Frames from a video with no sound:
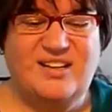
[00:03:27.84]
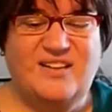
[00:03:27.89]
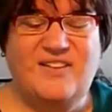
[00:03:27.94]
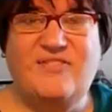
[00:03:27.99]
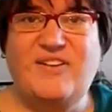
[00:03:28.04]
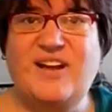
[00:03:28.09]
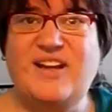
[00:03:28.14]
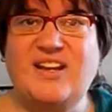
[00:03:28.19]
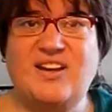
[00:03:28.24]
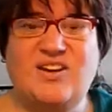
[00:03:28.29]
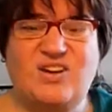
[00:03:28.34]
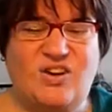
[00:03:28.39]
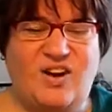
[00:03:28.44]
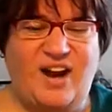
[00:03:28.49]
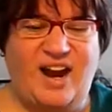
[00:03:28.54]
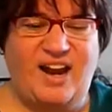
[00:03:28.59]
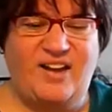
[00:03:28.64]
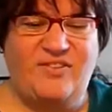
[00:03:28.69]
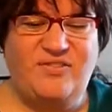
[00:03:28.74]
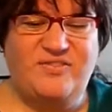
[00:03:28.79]
a fun little
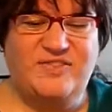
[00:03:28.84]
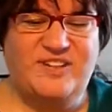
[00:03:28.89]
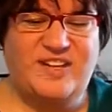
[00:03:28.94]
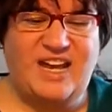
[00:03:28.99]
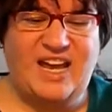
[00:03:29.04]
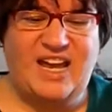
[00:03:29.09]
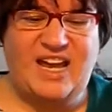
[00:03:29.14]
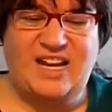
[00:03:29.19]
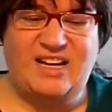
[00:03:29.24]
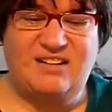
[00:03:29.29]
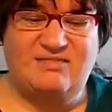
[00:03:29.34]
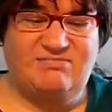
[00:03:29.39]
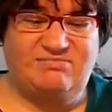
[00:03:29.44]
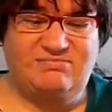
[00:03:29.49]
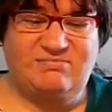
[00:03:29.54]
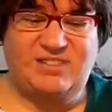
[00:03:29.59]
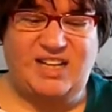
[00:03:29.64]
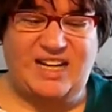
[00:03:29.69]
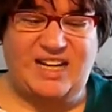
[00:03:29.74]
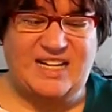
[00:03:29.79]
craft. And
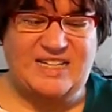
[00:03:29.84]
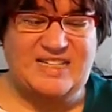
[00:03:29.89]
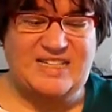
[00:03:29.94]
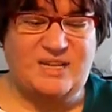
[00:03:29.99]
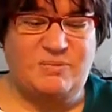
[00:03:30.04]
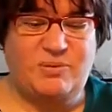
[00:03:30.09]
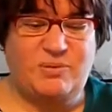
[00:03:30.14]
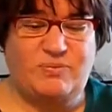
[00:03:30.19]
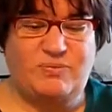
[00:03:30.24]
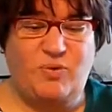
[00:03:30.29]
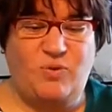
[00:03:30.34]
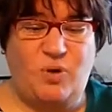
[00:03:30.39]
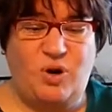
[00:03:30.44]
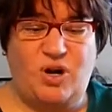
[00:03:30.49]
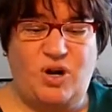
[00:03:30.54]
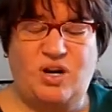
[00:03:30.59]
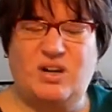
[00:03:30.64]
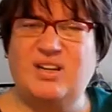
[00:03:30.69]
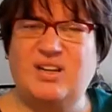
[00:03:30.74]
like I said before,